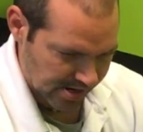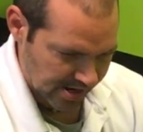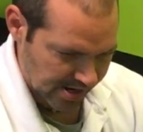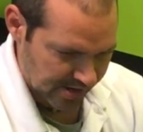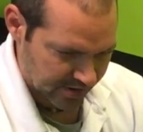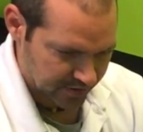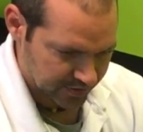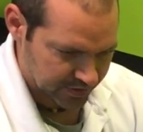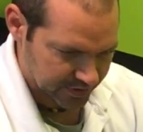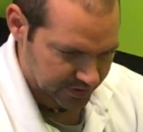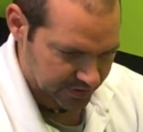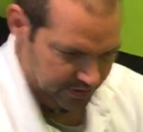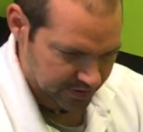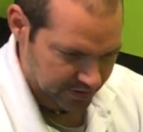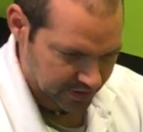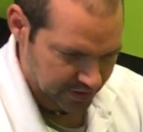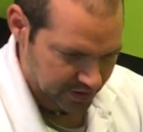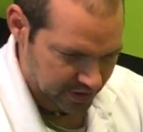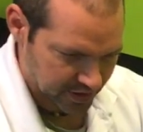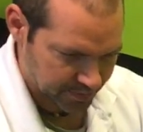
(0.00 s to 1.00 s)
out,
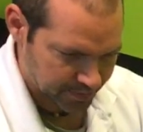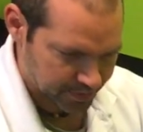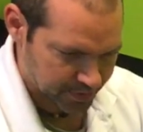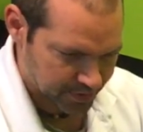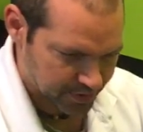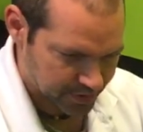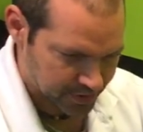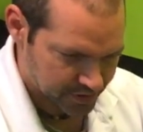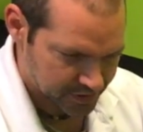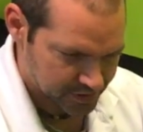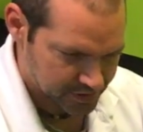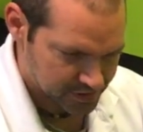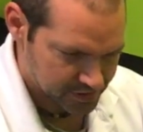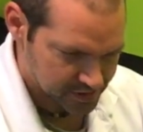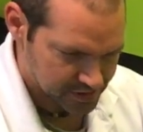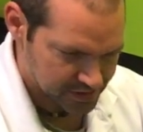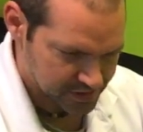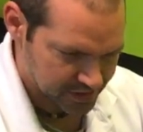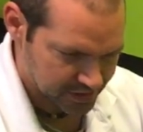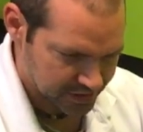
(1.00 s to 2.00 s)
up,
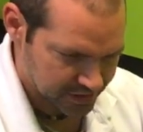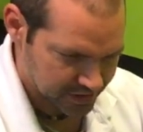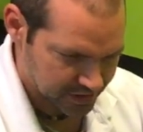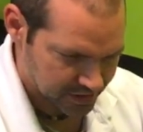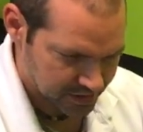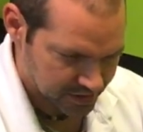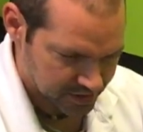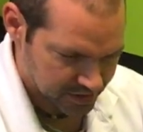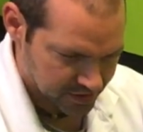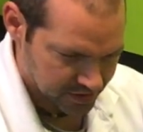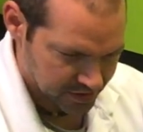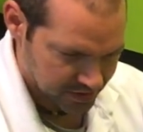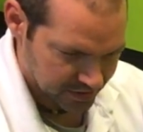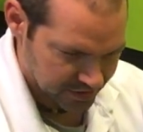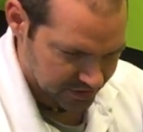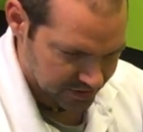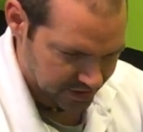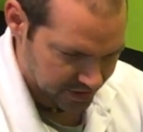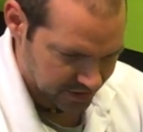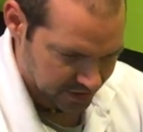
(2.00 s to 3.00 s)
in,
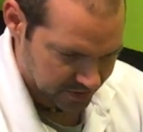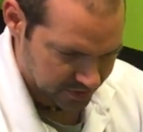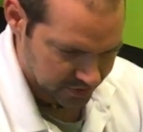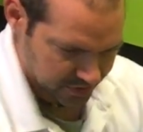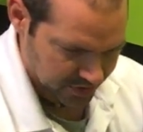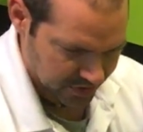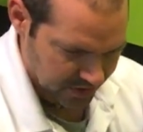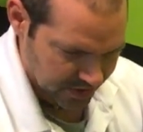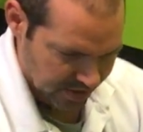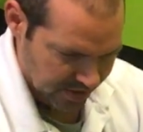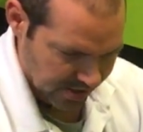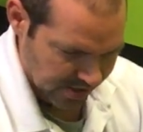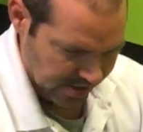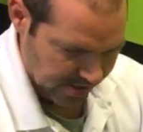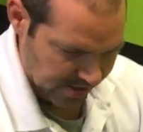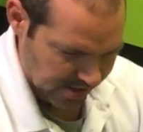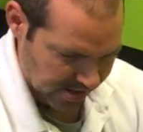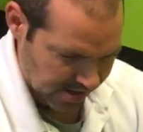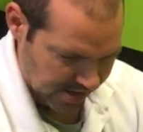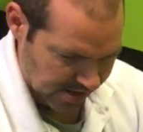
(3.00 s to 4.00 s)
down,
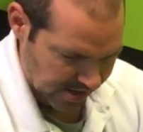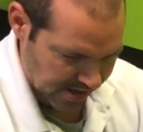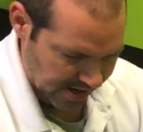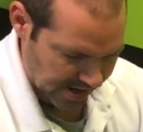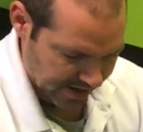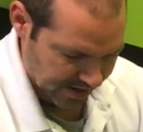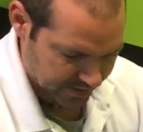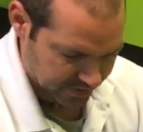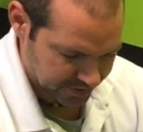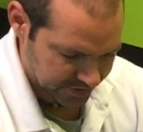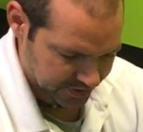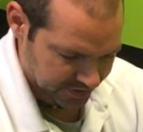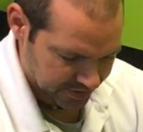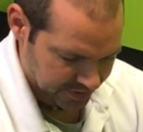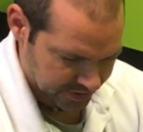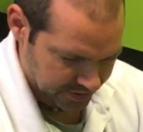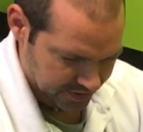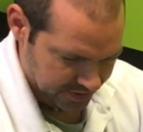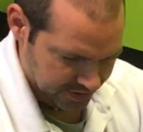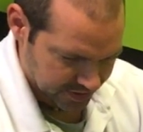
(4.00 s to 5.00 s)
out,
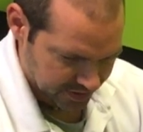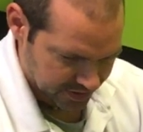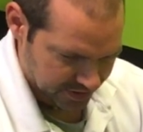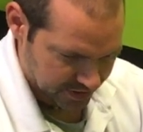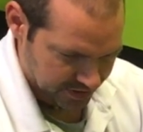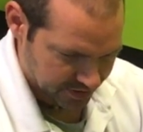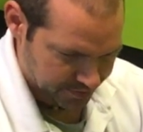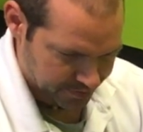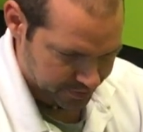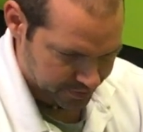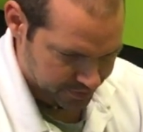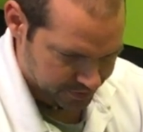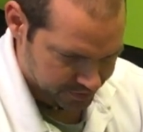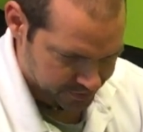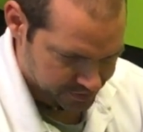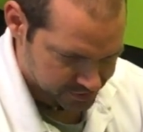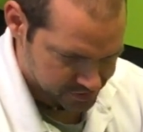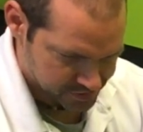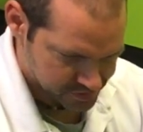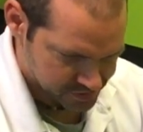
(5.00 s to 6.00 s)
up,
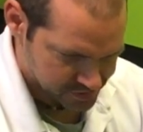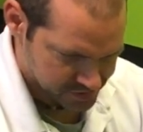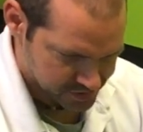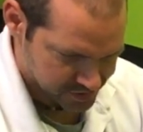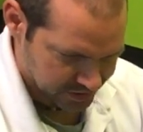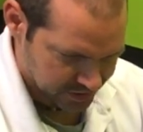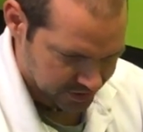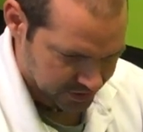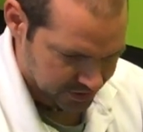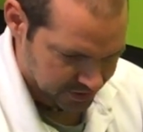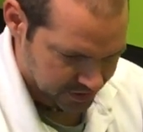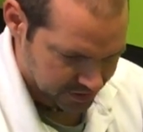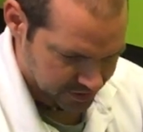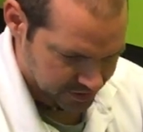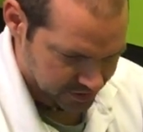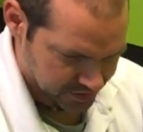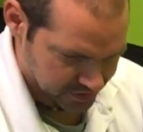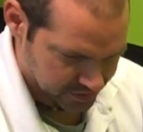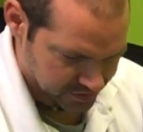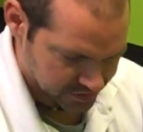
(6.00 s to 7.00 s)
in,
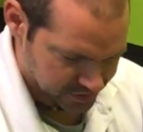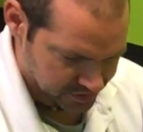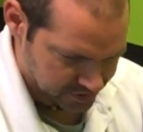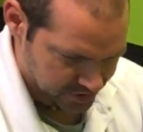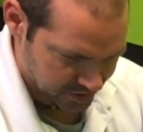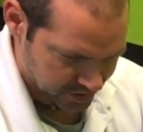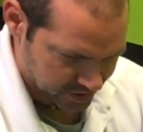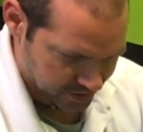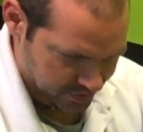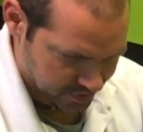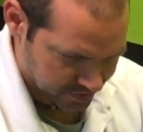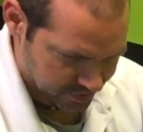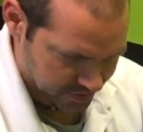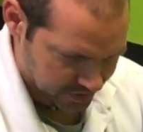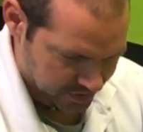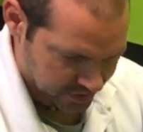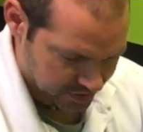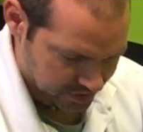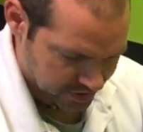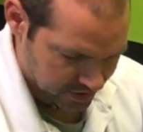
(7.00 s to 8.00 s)
down,
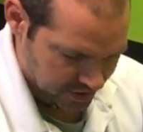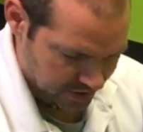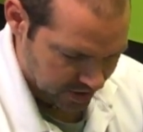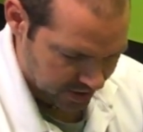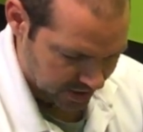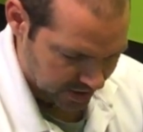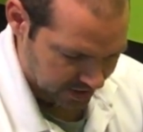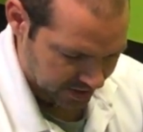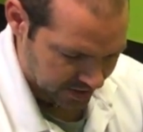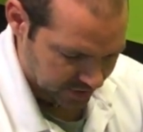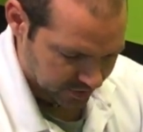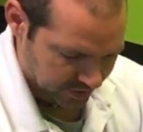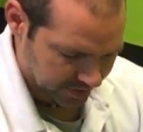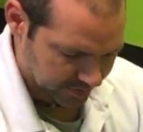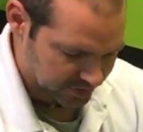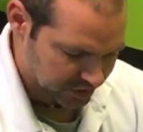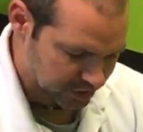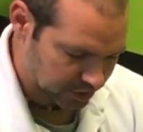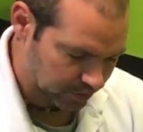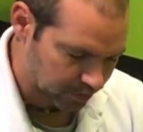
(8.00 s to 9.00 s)
and out. I'm
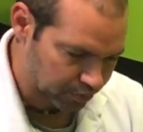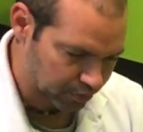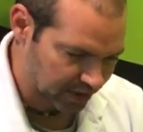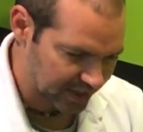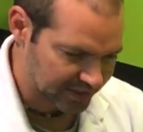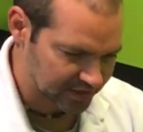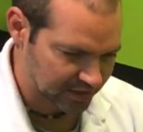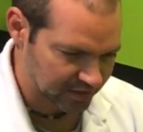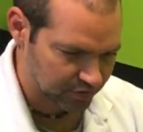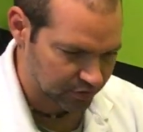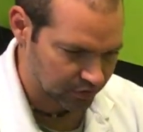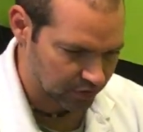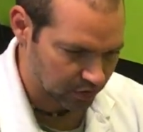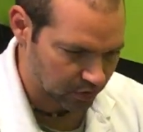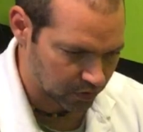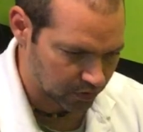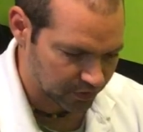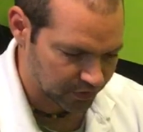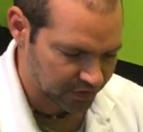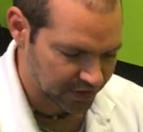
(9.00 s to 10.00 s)
still bracing through the
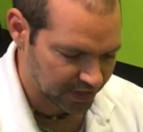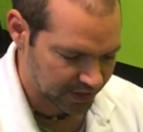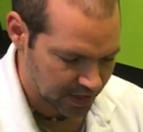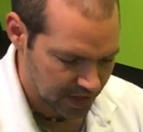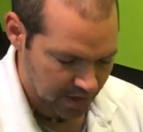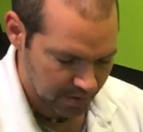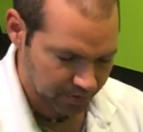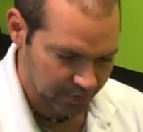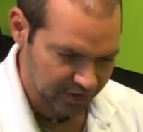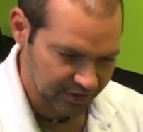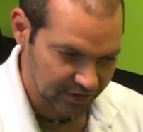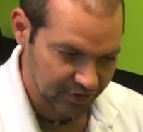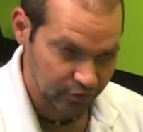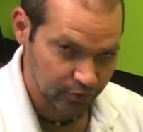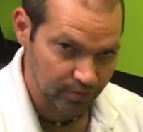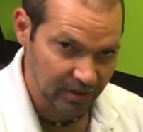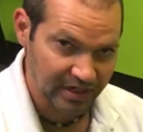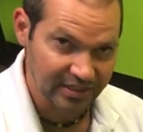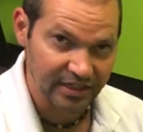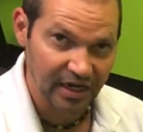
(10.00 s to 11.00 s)
whole thing, breathing
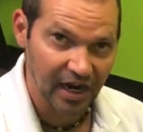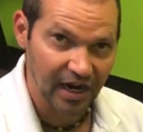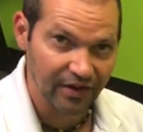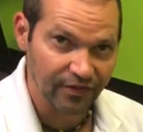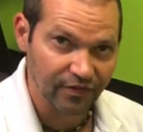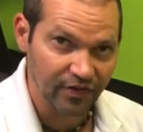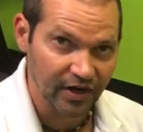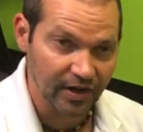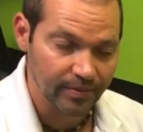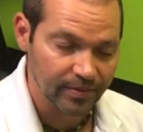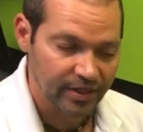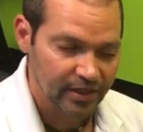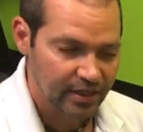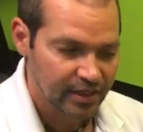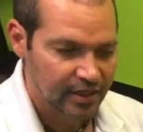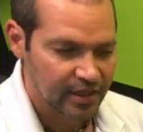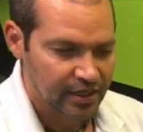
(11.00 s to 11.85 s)
through my diaphragm